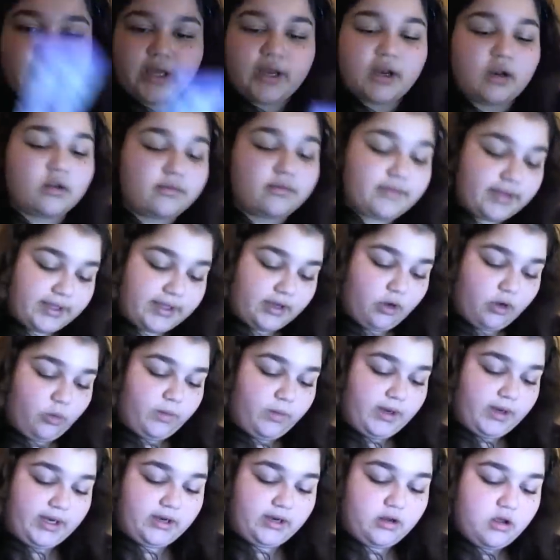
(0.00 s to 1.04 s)
I don't feel like
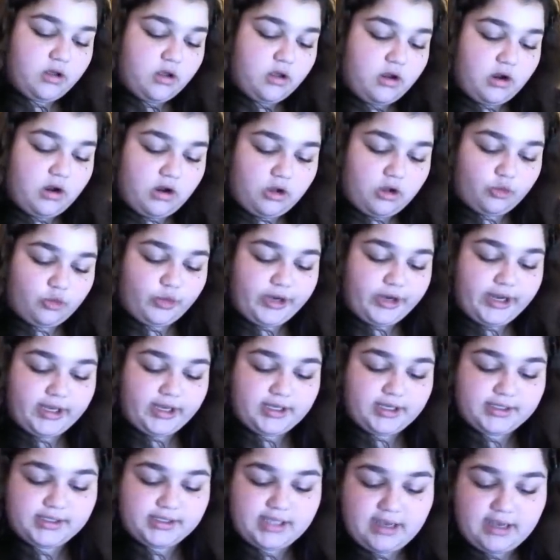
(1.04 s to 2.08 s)
opening. I'll open it
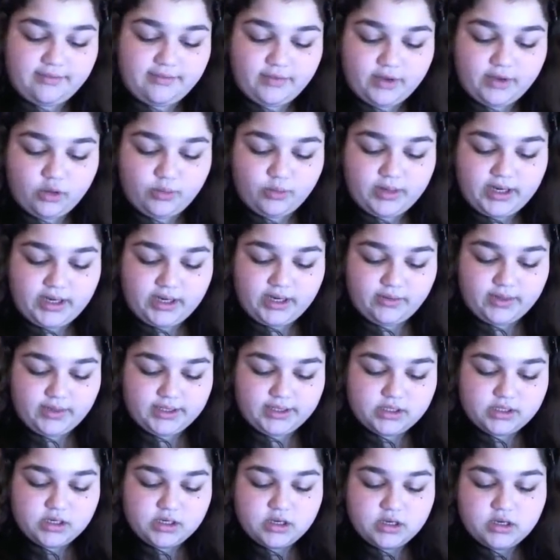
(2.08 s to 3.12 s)
because it's halfway open
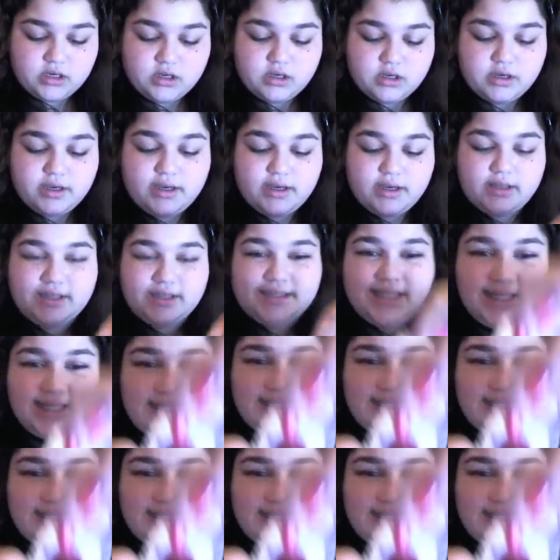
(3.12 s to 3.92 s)
anyways. It looks